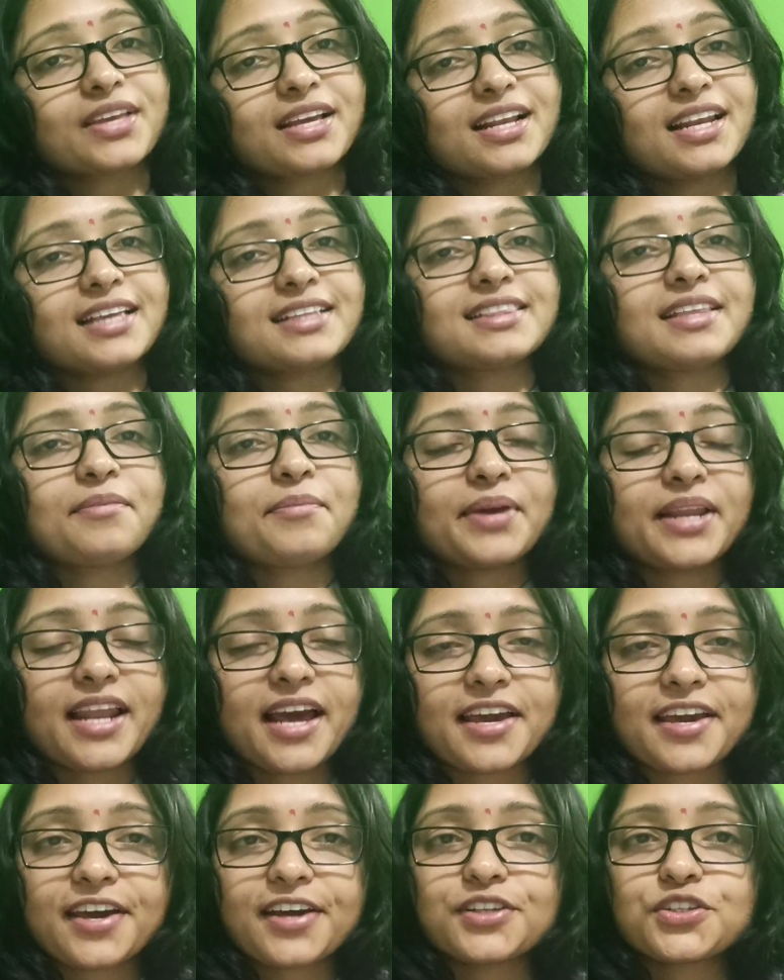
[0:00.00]
Click the bell
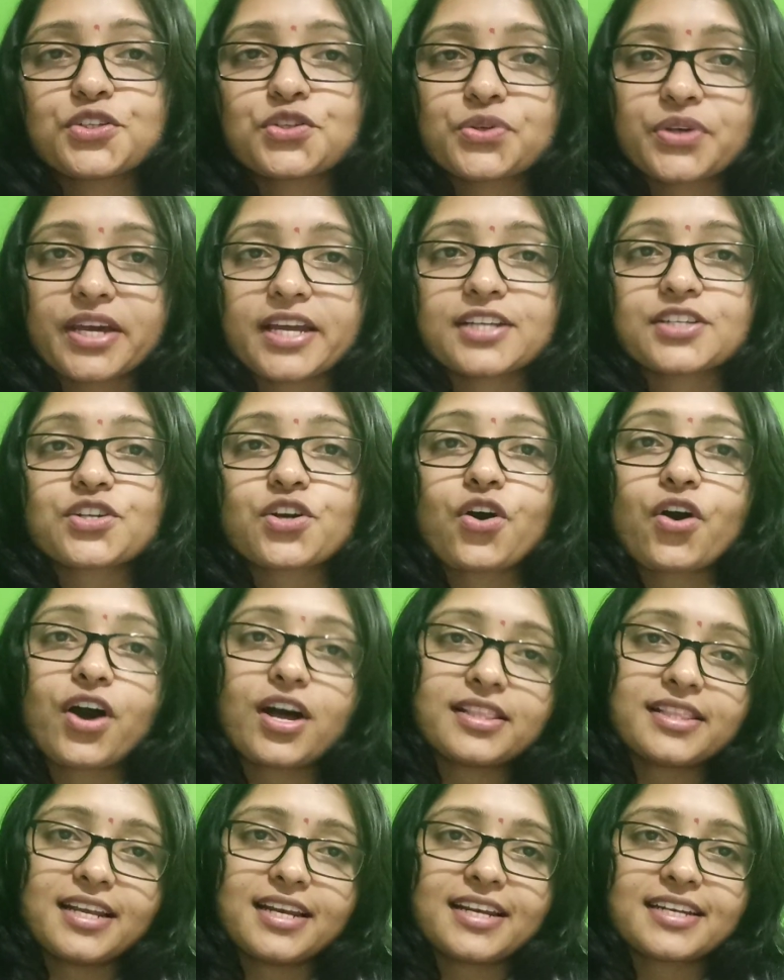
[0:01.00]
icon to get
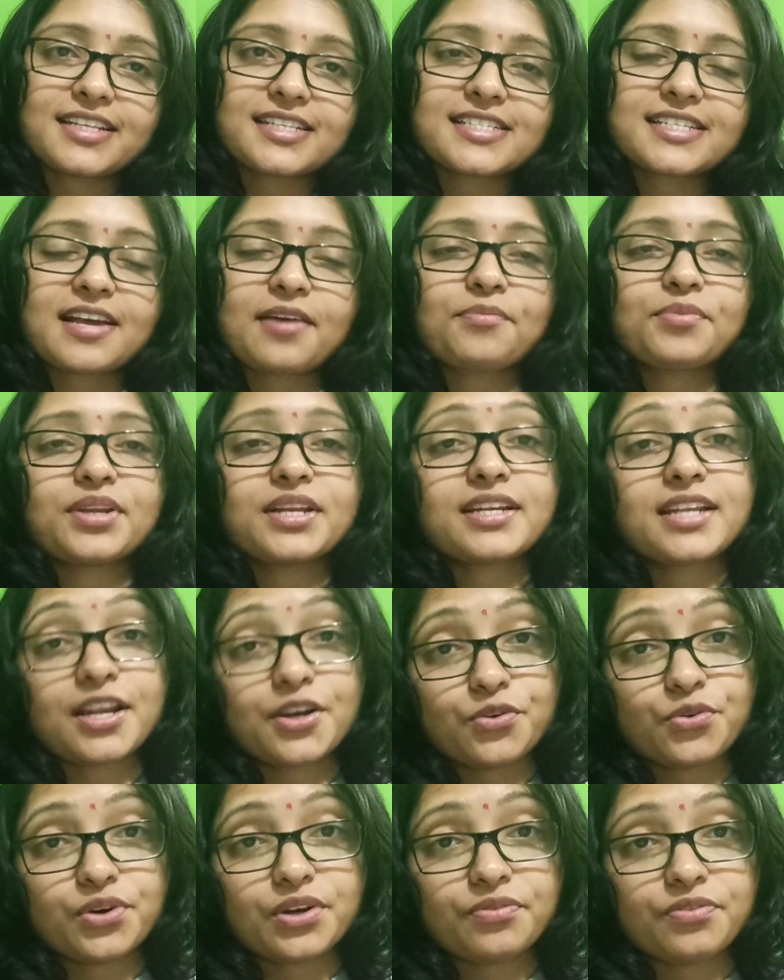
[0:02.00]
all the latest update
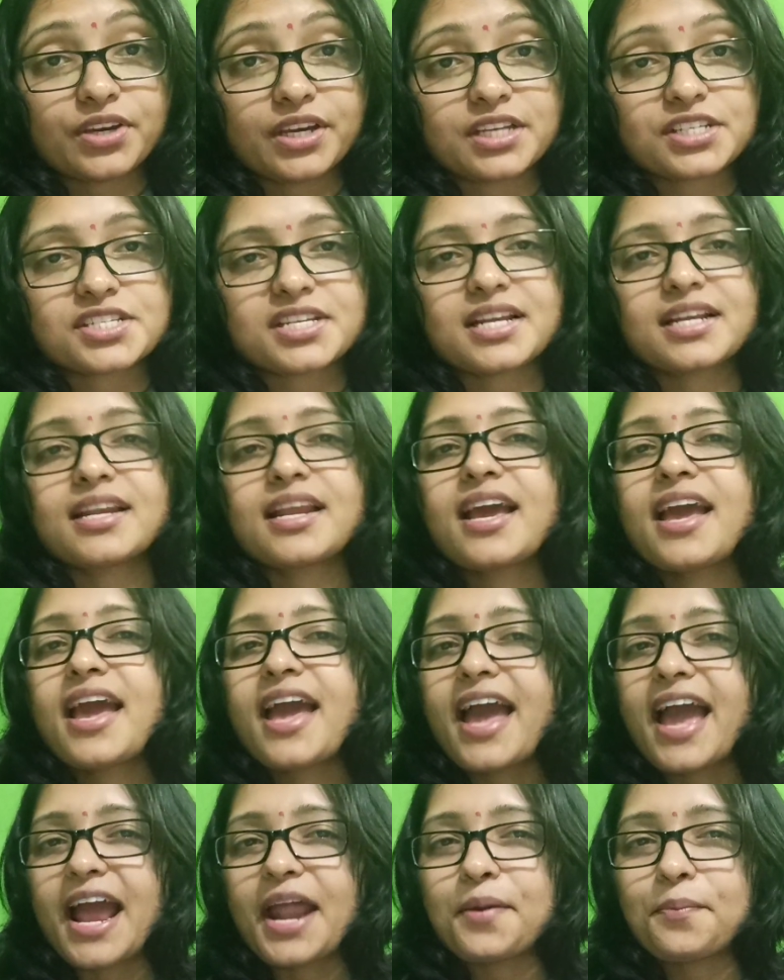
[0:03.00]
and notification.
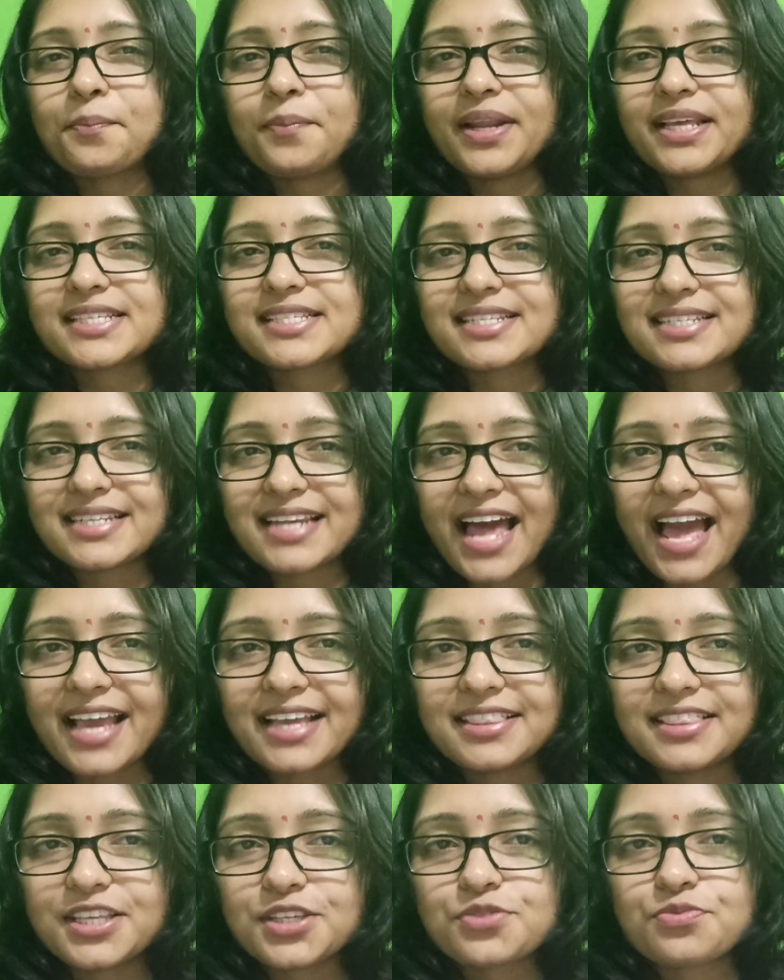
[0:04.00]
And please
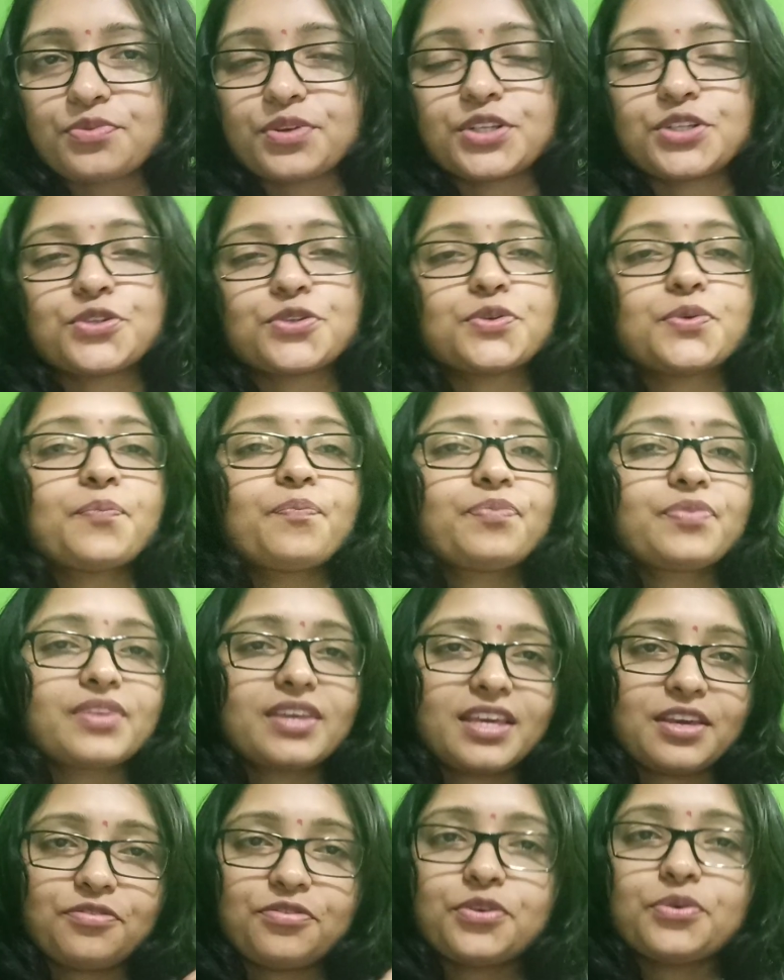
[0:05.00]
like this video
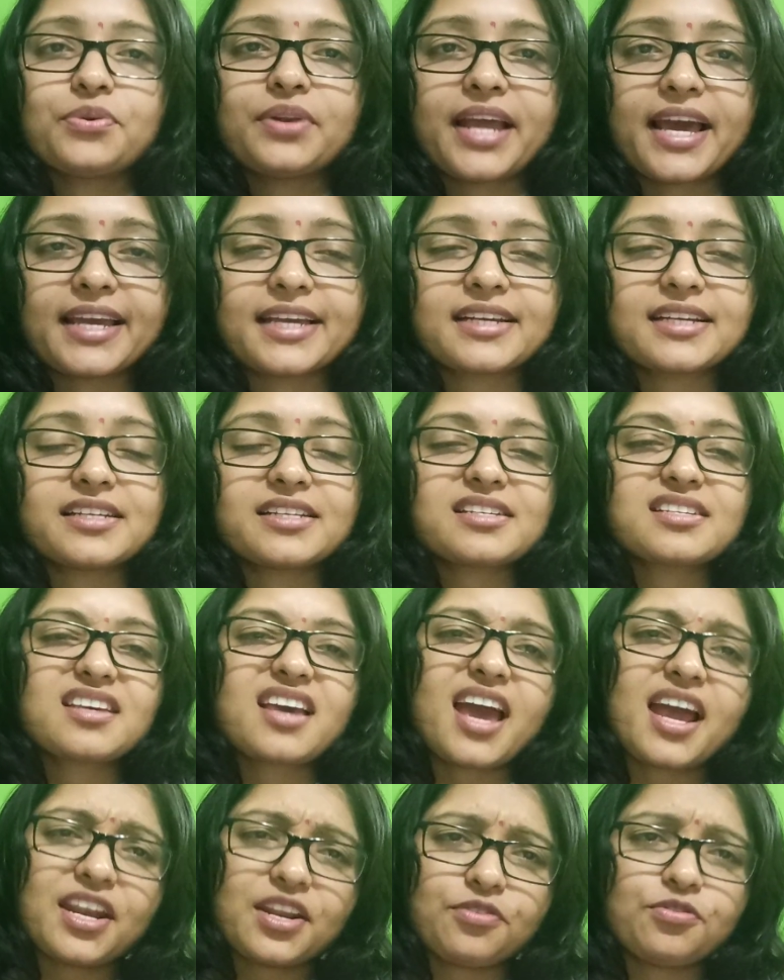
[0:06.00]
if you like it.
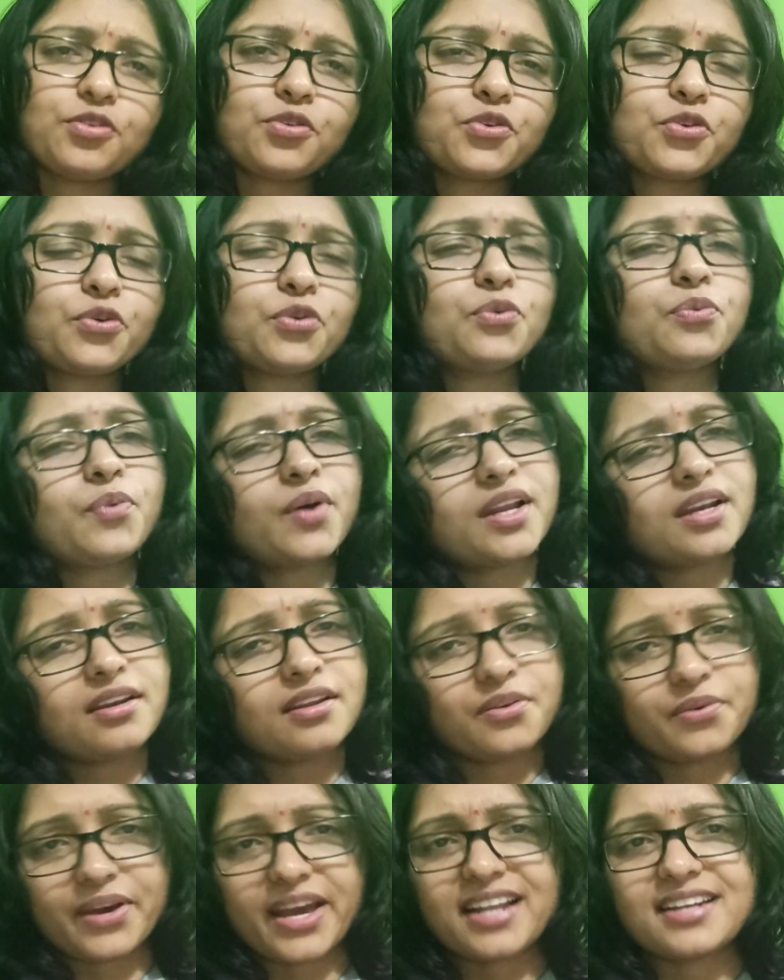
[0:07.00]
And if you don't
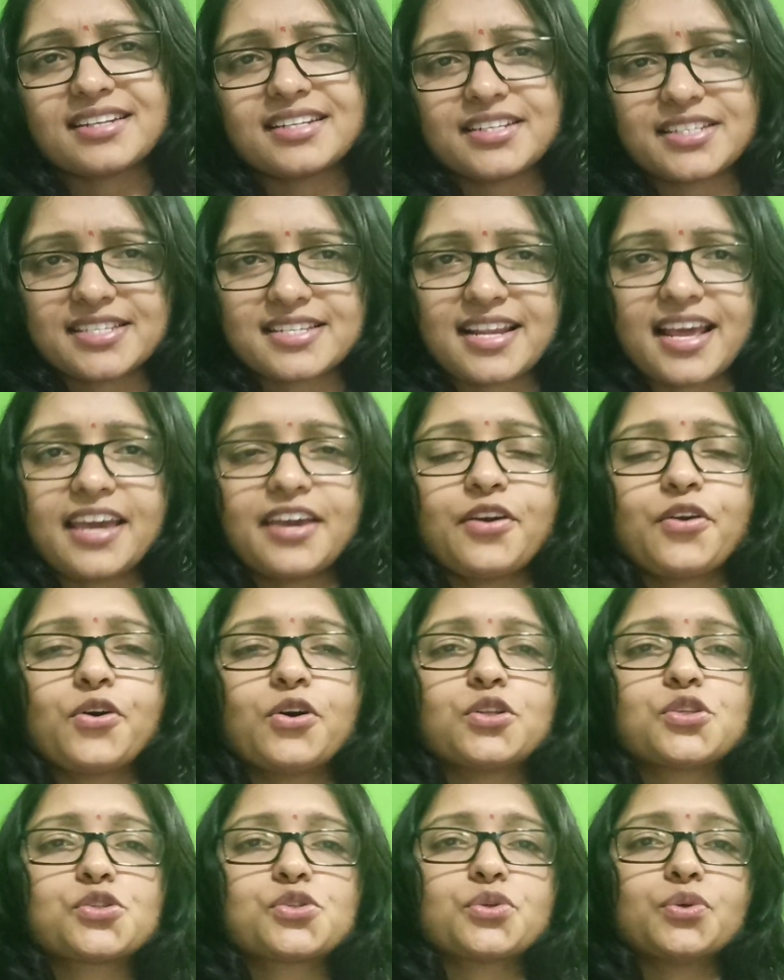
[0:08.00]
want, you can dislike
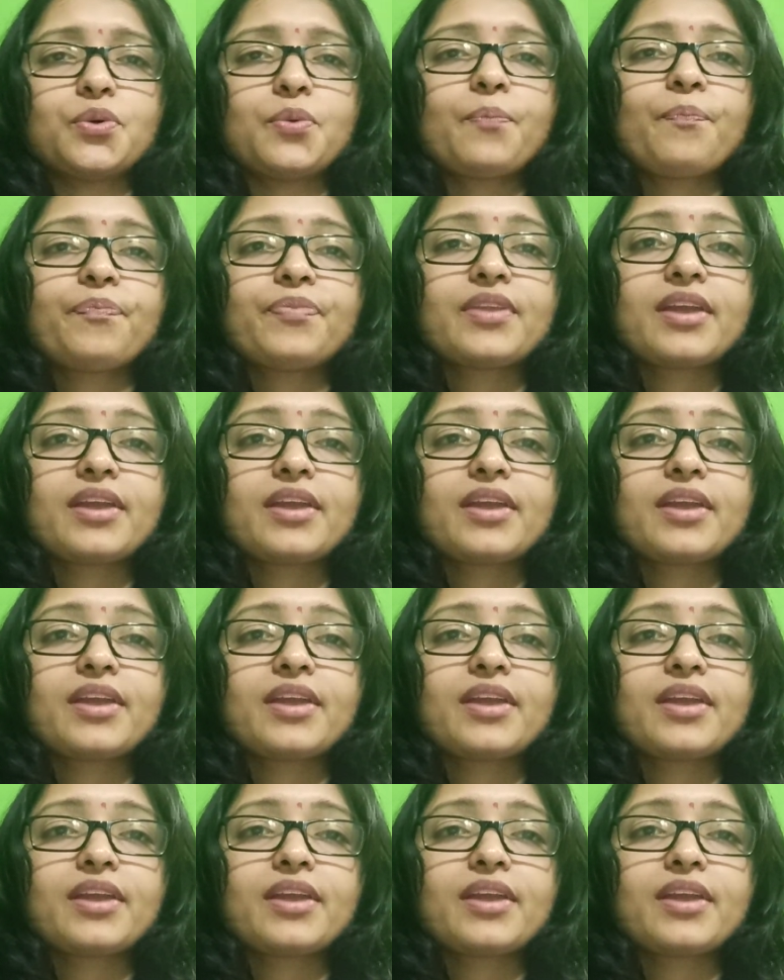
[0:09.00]
also.